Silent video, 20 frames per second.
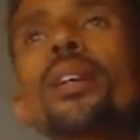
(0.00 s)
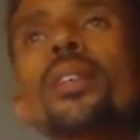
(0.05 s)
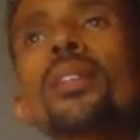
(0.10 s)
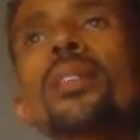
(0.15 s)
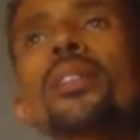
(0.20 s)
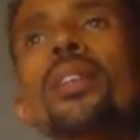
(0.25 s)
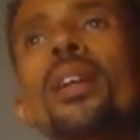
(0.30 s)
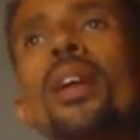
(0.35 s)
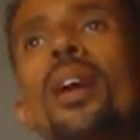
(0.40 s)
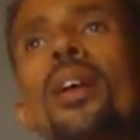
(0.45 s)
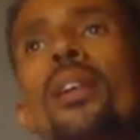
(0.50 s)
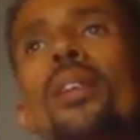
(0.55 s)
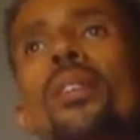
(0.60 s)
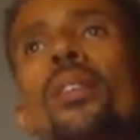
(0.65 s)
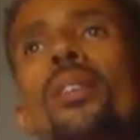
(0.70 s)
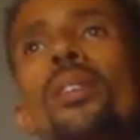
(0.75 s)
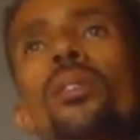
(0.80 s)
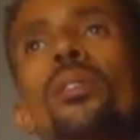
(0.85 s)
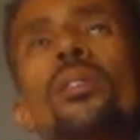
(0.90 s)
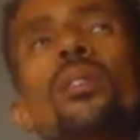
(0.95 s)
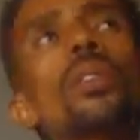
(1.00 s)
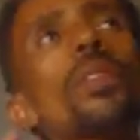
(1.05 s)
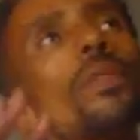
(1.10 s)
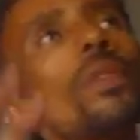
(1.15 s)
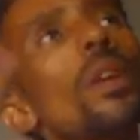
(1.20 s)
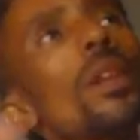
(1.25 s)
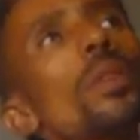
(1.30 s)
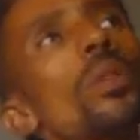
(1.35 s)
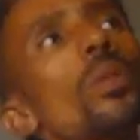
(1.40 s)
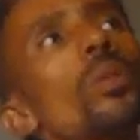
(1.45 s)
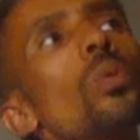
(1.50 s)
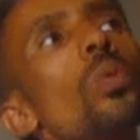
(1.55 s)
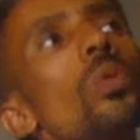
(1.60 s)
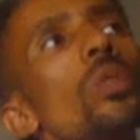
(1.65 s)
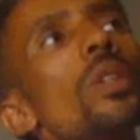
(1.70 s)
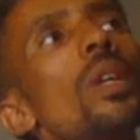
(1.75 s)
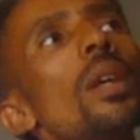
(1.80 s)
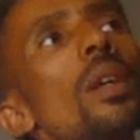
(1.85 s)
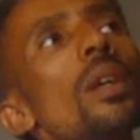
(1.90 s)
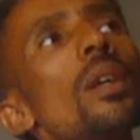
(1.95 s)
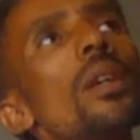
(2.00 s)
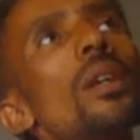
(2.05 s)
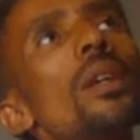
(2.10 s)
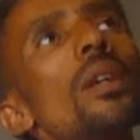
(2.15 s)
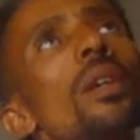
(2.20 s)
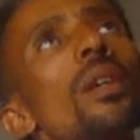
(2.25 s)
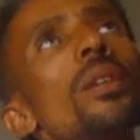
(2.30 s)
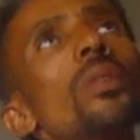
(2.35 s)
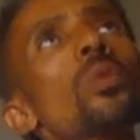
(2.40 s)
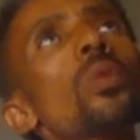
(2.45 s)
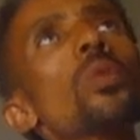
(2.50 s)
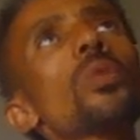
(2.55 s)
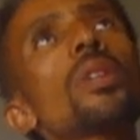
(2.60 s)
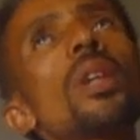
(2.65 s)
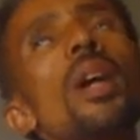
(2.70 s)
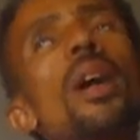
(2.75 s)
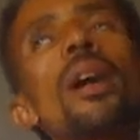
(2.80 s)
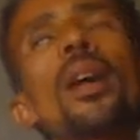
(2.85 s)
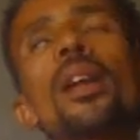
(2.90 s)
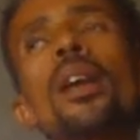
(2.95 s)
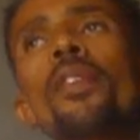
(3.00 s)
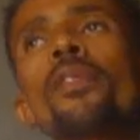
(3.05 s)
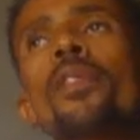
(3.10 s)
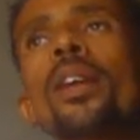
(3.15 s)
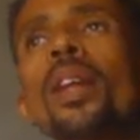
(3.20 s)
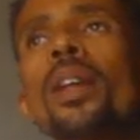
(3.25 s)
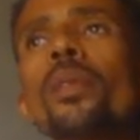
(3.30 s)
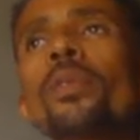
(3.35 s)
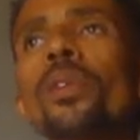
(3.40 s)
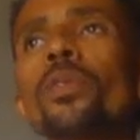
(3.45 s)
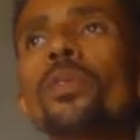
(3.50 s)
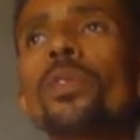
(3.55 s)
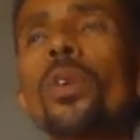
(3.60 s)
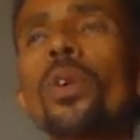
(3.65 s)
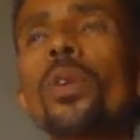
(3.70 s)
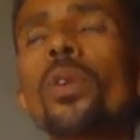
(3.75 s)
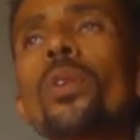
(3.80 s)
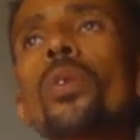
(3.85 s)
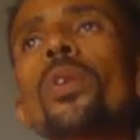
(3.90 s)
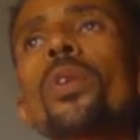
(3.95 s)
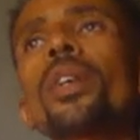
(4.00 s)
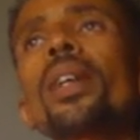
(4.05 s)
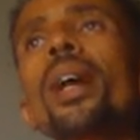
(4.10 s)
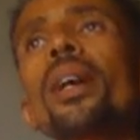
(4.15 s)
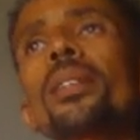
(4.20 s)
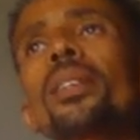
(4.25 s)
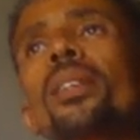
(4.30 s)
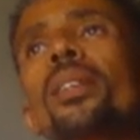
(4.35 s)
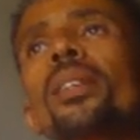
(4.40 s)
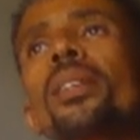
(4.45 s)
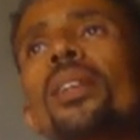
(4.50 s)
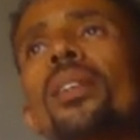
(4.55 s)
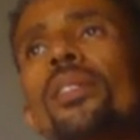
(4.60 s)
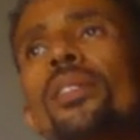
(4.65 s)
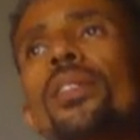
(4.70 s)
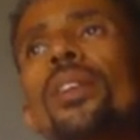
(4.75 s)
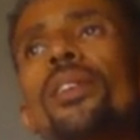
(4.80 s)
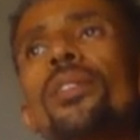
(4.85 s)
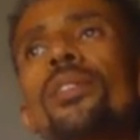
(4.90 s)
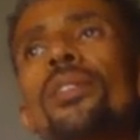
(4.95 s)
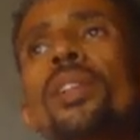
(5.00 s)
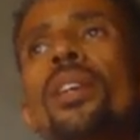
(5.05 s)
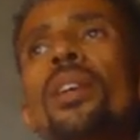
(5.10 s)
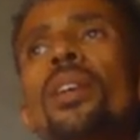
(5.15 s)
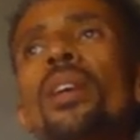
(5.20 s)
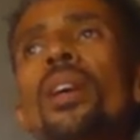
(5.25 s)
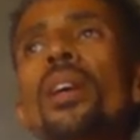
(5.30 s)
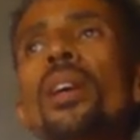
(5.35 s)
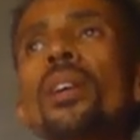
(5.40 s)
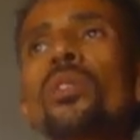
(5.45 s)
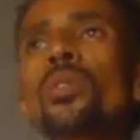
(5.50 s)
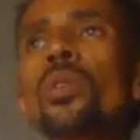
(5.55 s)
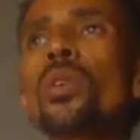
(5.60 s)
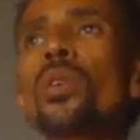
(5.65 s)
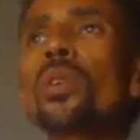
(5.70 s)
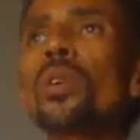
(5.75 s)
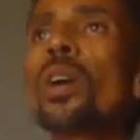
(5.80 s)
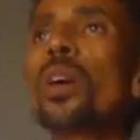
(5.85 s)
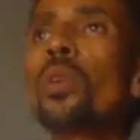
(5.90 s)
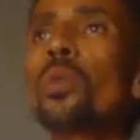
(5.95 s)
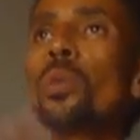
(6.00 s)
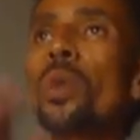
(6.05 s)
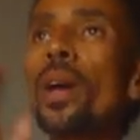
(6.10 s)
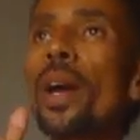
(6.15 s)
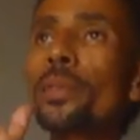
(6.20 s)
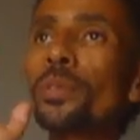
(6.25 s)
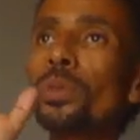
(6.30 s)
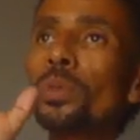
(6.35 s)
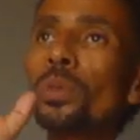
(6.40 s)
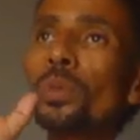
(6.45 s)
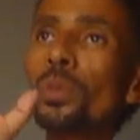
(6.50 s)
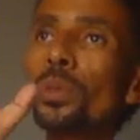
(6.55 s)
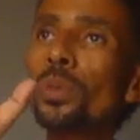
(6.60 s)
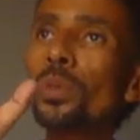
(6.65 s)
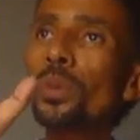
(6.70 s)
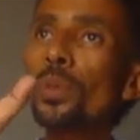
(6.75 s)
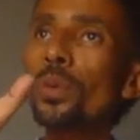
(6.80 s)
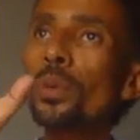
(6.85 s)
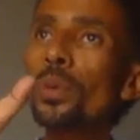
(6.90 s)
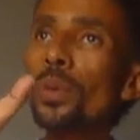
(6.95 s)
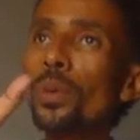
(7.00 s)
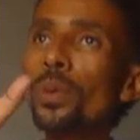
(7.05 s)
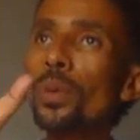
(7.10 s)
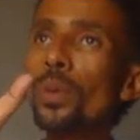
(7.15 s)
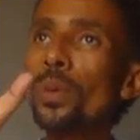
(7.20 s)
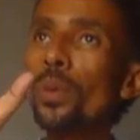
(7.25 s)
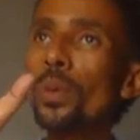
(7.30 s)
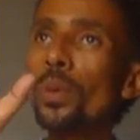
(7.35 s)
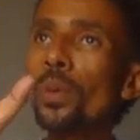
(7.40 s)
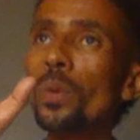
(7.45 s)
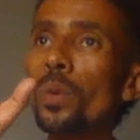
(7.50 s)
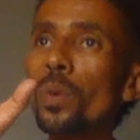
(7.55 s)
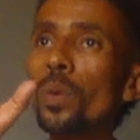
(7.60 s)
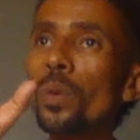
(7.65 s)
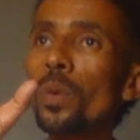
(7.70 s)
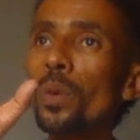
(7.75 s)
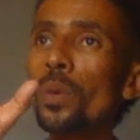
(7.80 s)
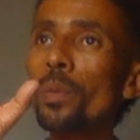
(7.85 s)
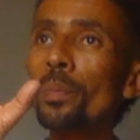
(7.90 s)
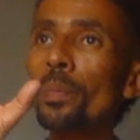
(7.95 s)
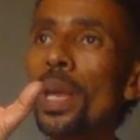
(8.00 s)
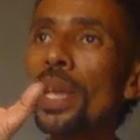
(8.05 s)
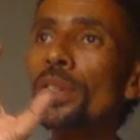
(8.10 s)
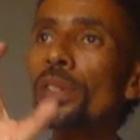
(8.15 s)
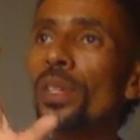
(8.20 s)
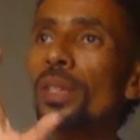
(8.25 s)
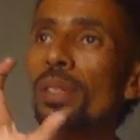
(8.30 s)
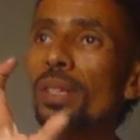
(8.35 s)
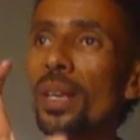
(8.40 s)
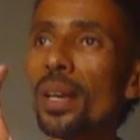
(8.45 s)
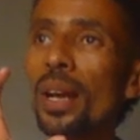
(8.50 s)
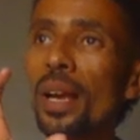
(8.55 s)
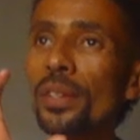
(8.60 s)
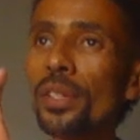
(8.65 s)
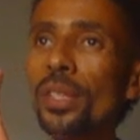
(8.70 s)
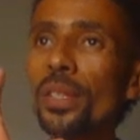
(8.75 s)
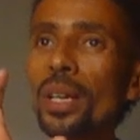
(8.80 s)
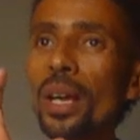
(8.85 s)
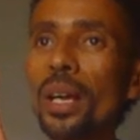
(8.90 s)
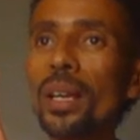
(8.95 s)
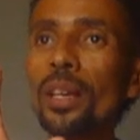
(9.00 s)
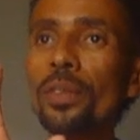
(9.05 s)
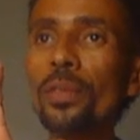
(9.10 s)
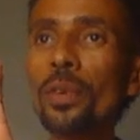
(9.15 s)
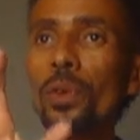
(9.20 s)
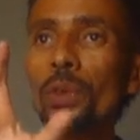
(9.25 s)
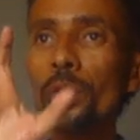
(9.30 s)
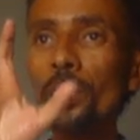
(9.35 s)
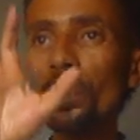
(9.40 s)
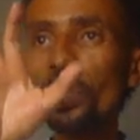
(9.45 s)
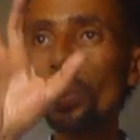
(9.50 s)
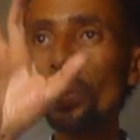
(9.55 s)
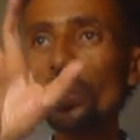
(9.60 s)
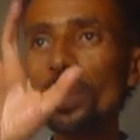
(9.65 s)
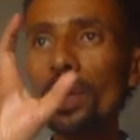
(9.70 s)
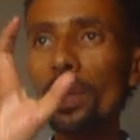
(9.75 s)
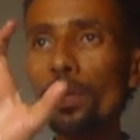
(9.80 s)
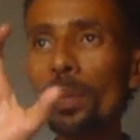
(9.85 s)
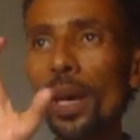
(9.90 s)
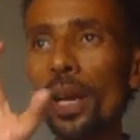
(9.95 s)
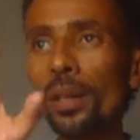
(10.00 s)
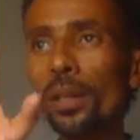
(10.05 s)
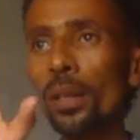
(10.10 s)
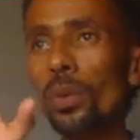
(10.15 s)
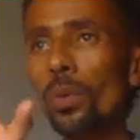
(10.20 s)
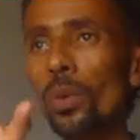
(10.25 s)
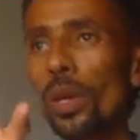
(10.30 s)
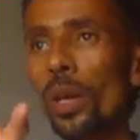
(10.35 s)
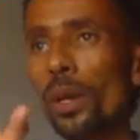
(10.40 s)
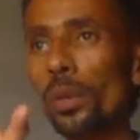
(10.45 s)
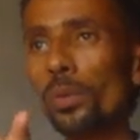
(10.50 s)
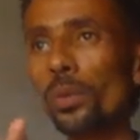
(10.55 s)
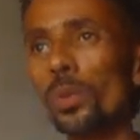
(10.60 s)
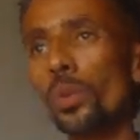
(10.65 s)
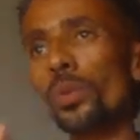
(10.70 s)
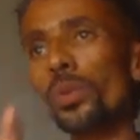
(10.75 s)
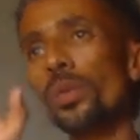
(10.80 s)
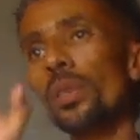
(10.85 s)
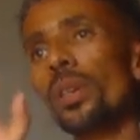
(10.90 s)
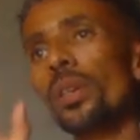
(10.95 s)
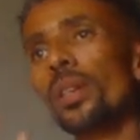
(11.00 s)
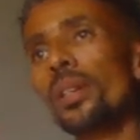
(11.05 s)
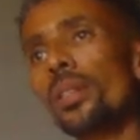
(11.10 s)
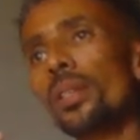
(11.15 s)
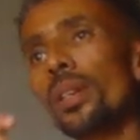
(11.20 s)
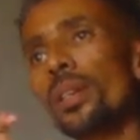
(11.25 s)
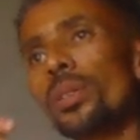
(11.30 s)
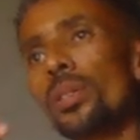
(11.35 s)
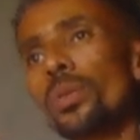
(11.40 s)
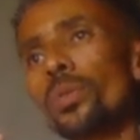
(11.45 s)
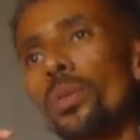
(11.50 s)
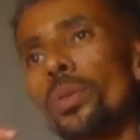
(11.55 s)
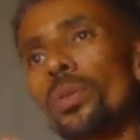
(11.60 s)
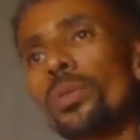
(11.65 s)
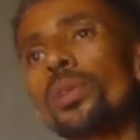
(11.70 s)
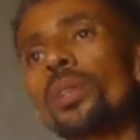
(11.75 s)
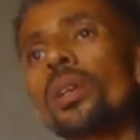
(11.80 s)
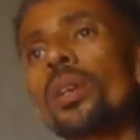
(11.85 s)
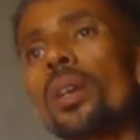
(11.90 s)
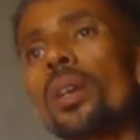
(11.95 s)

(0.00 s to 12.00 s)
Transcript: There are different tools are available for conducting the research. So we have to mention the rationale for choosing particular tools, research tools,